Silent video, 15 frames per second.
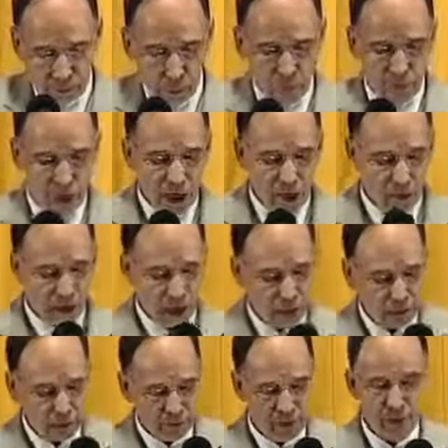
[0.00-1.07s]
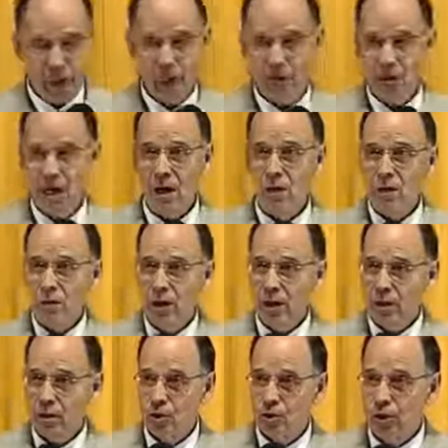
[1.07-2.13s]
We've got to be able to figure out
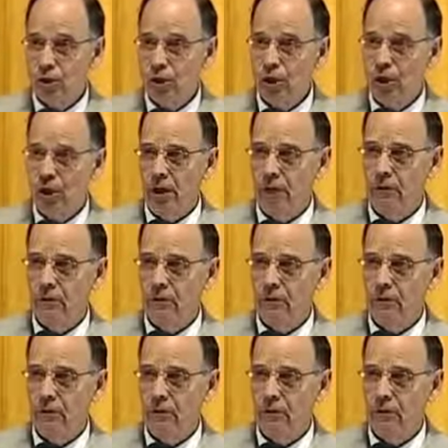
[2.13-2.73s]
what is good.